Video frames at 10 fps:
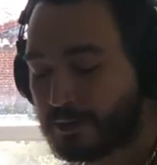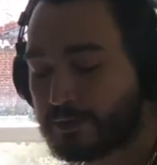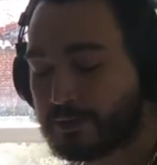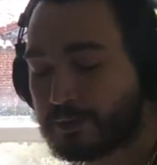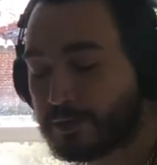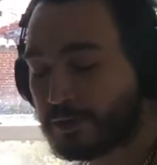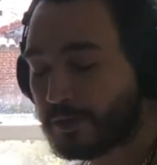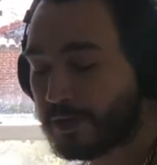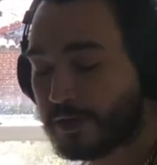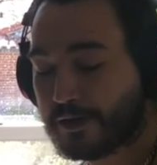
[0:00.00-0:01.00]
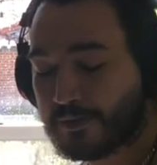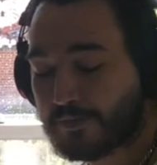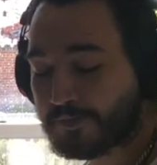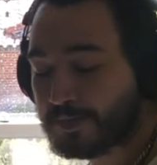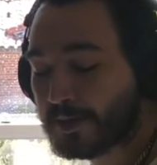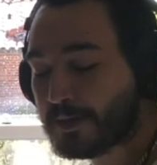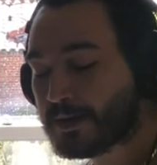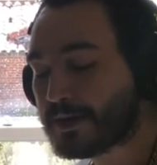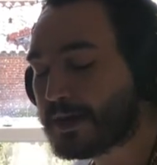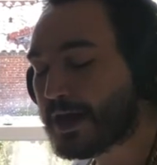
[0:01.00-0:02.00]
Manure.
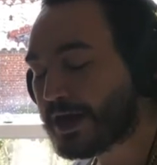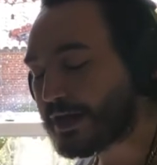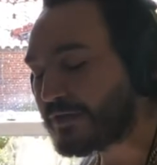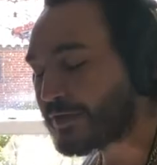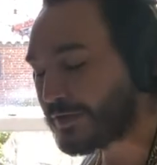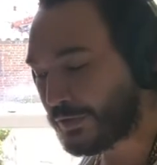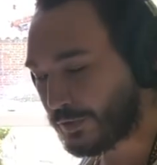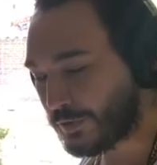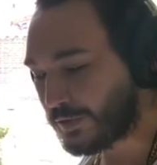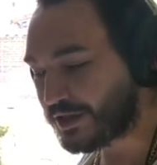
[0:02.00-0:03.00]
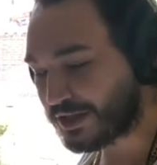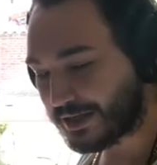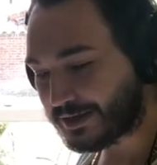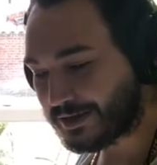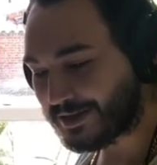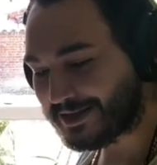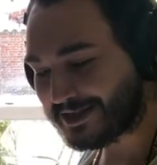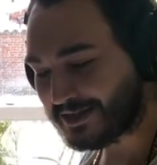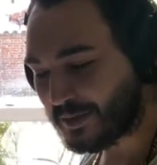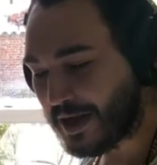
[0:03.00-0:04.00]
I never knew shit could
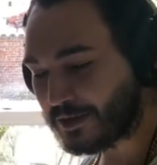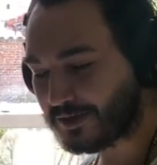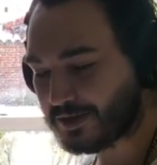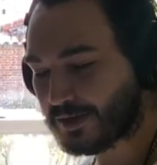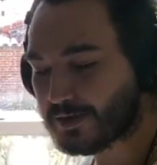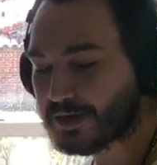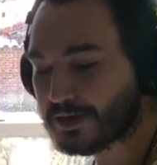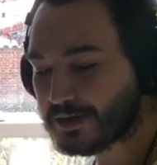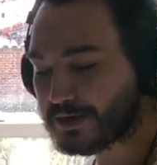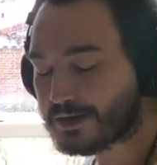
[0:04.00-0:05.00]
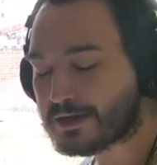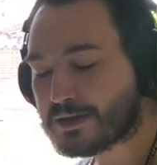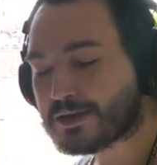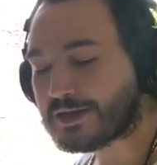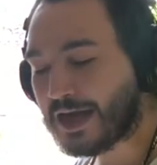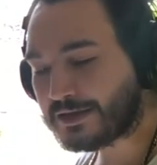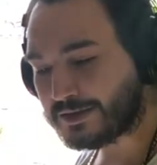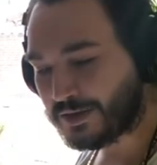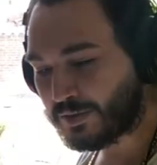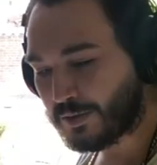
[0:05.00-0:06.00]
smell so good.
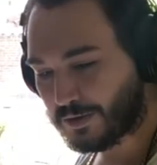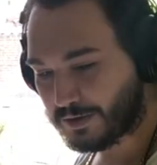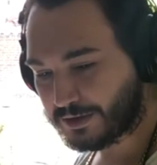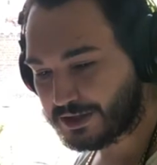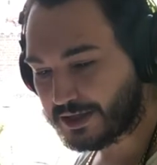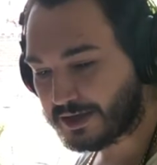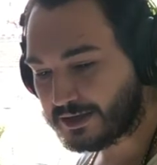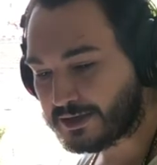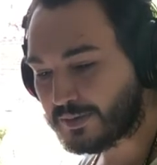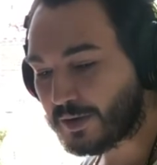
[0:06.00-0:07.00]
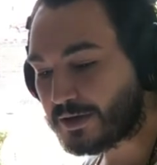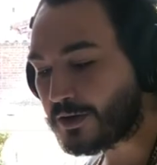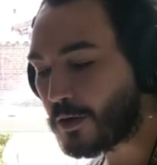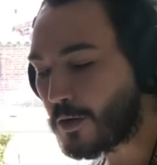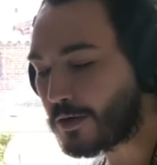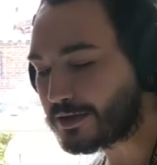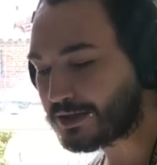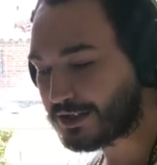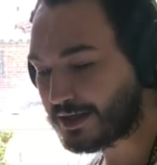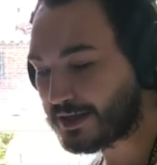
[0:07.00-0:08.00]
Not the bullshit, but the horse
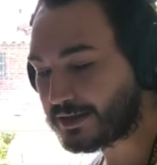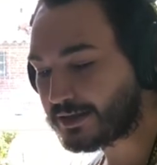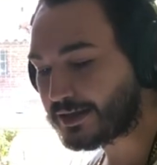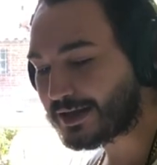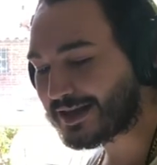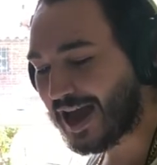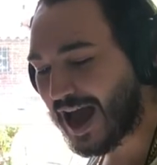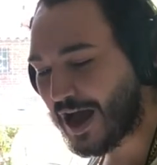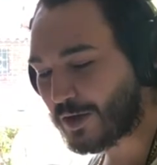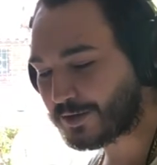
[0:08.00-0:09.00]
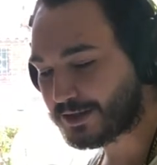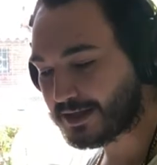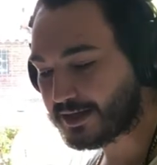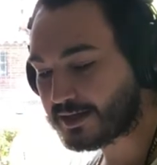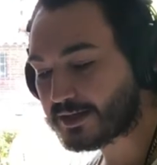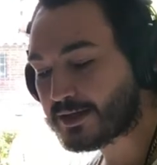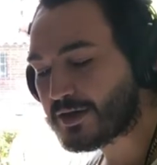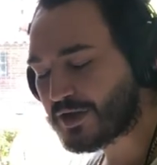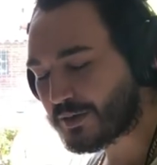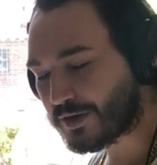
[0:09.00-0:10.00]
shit, the cow shit,
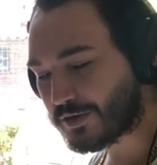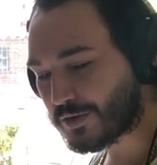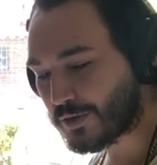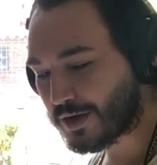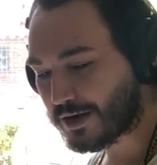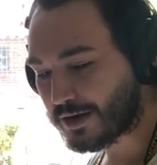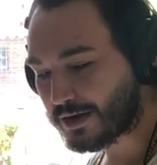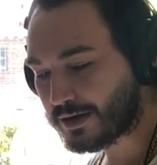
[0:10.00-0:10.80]
the manure.